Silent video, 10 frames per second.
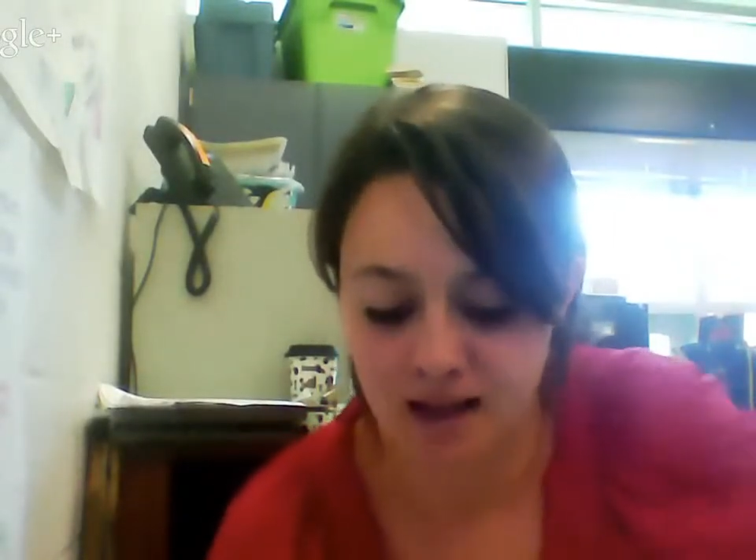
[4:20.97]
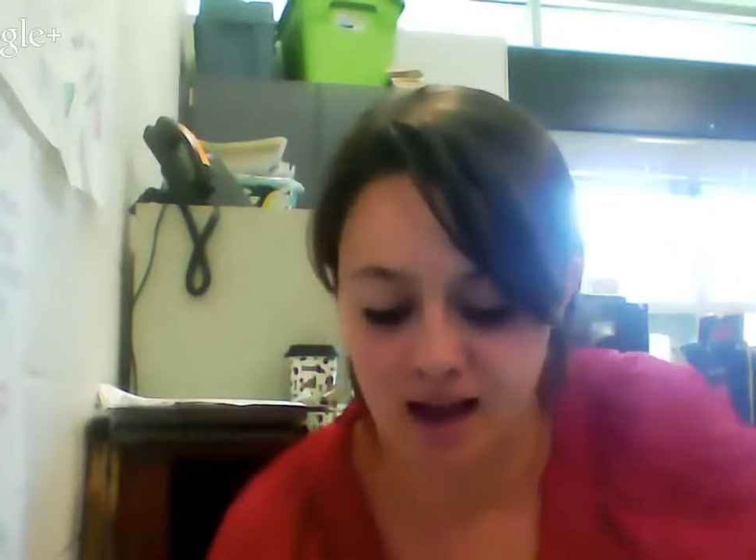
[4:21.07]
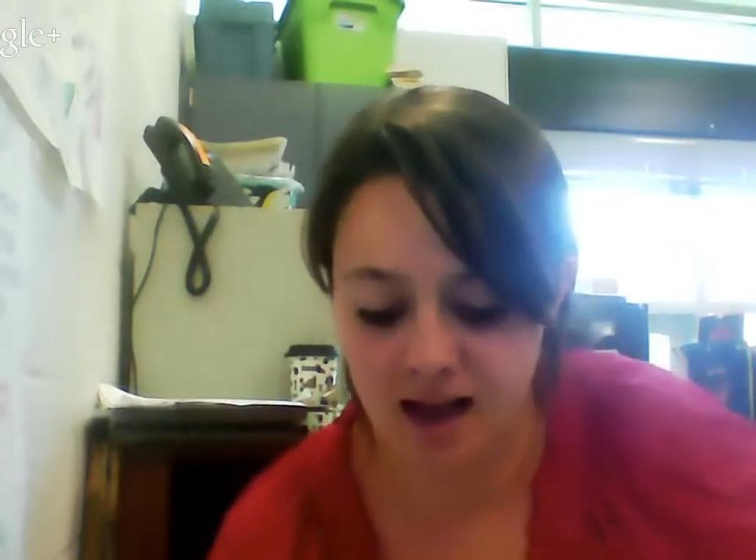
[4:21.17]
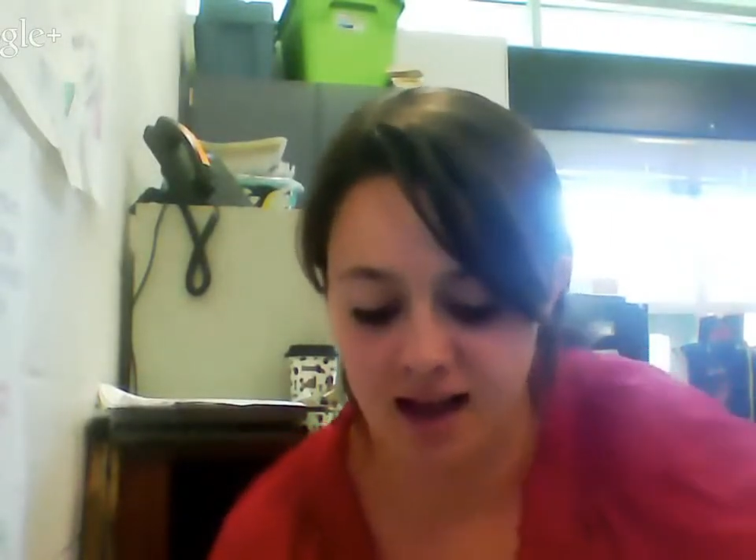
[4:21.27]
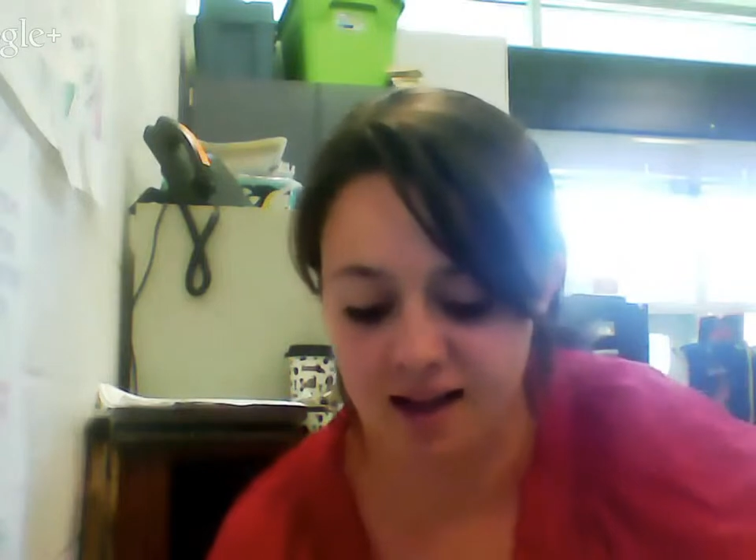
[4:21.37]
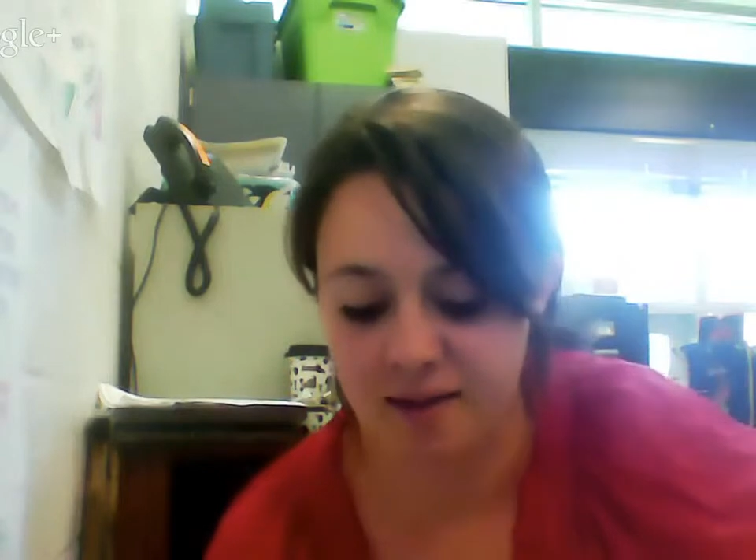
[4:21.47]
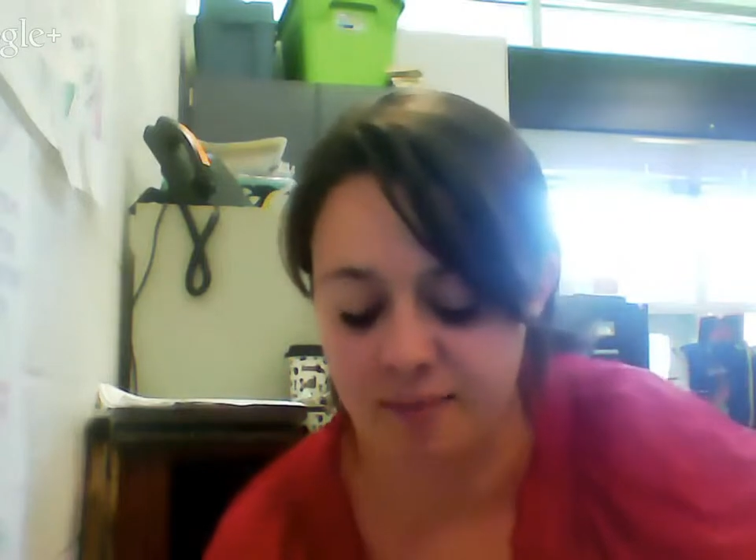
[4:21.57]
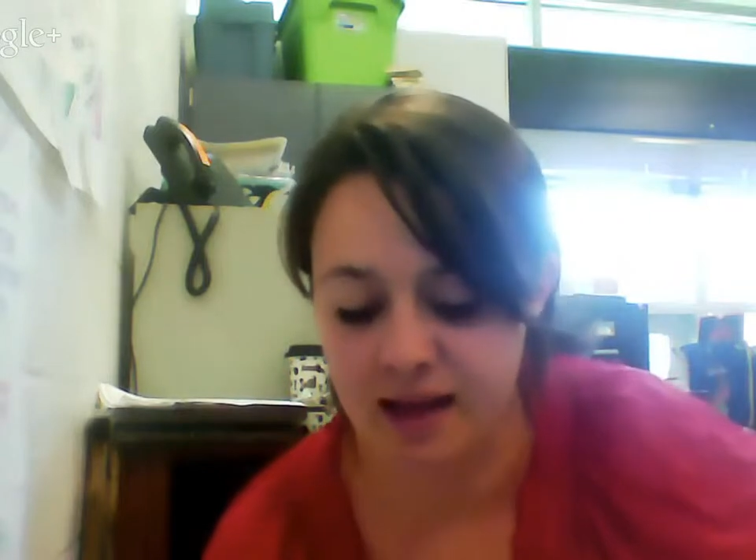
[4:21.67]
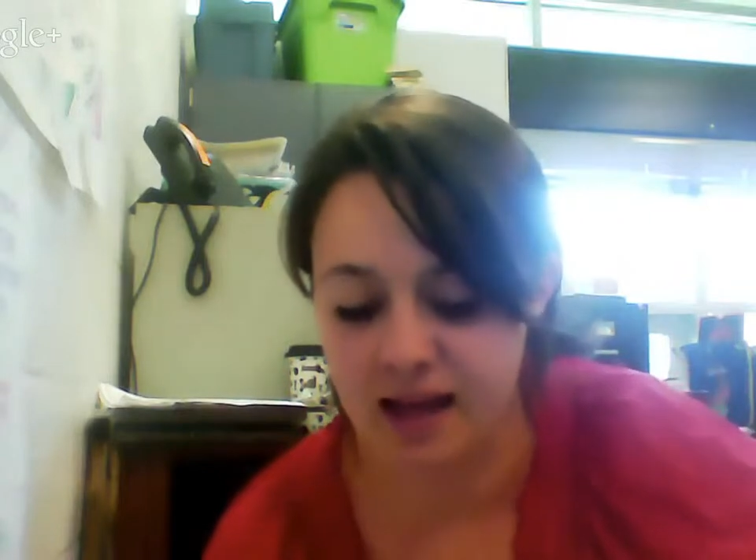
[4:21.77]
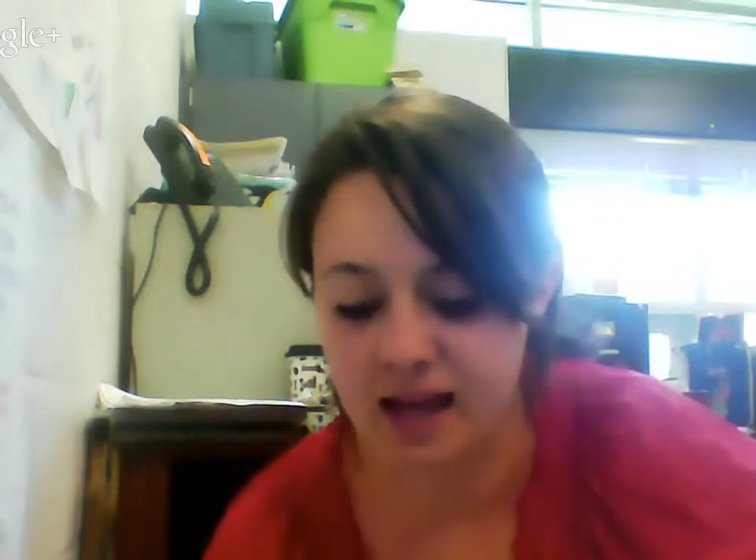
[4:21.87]

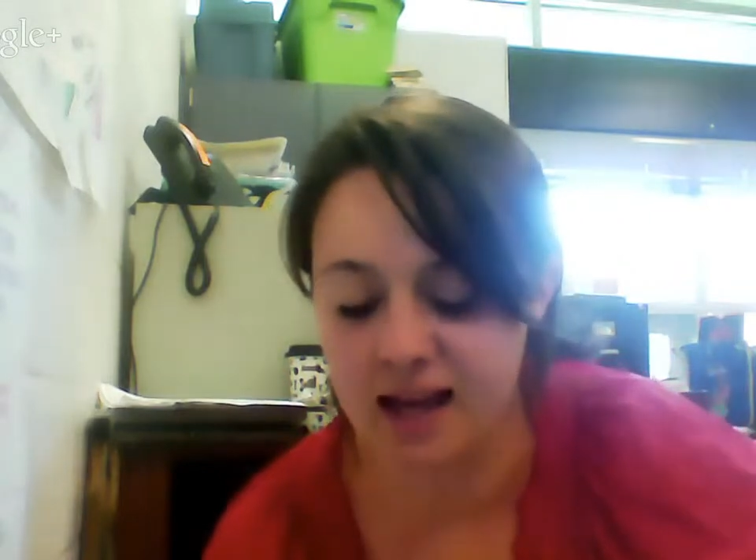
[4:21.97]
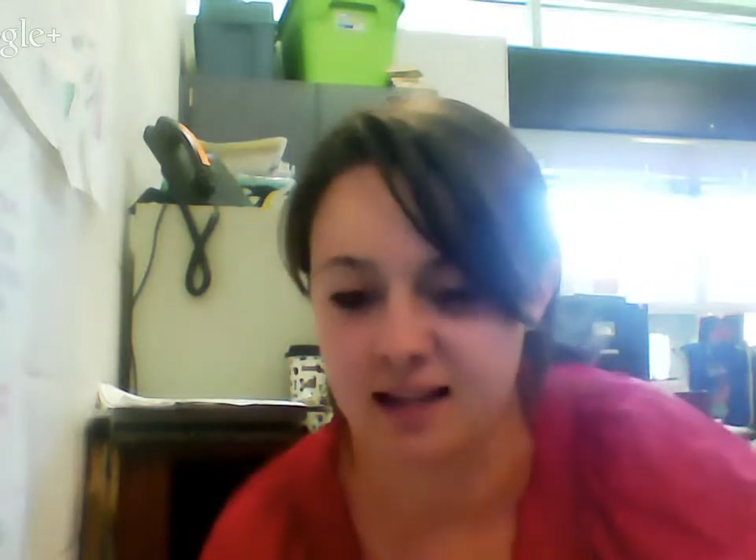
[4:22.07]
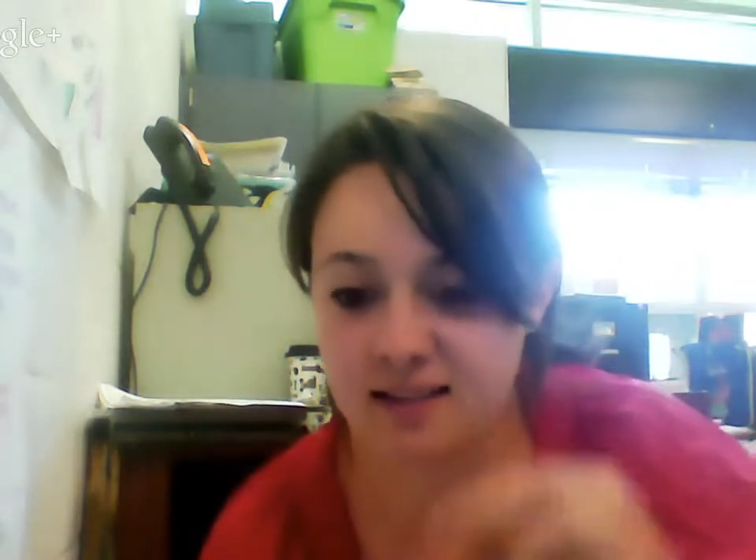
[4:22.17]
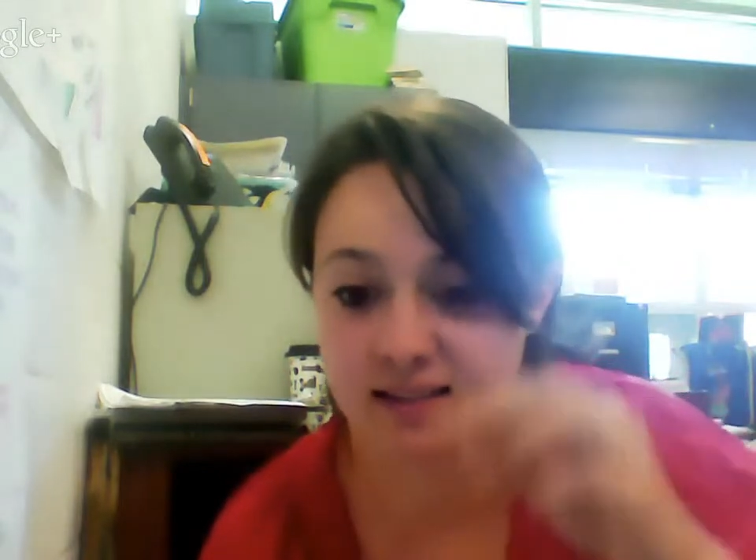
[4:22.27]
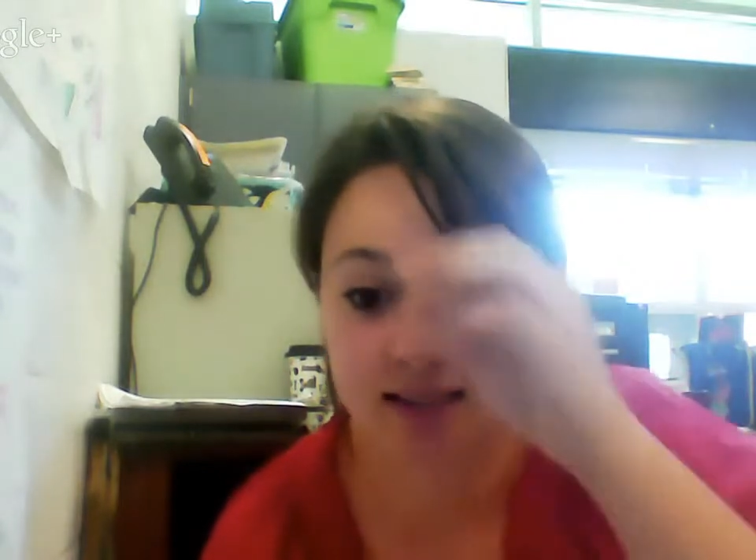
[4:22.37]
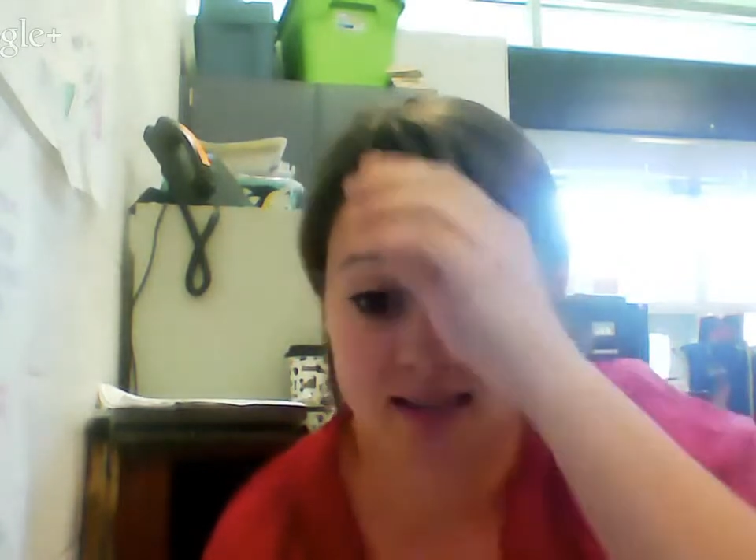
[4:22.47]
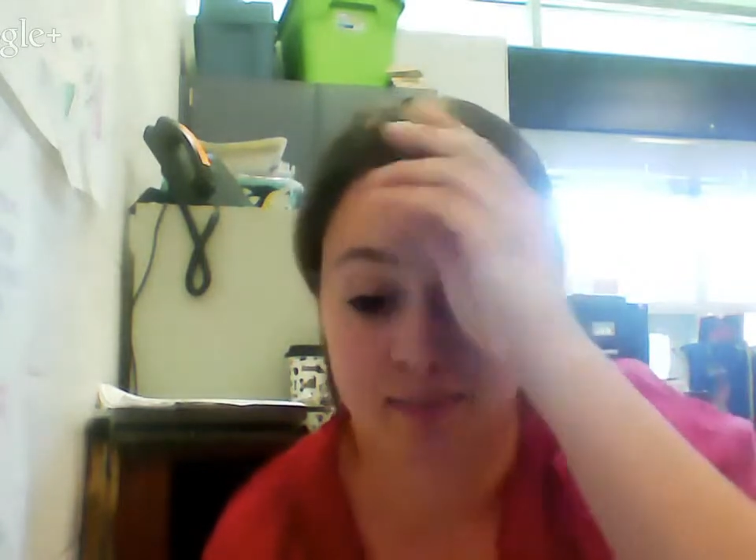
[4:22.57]
and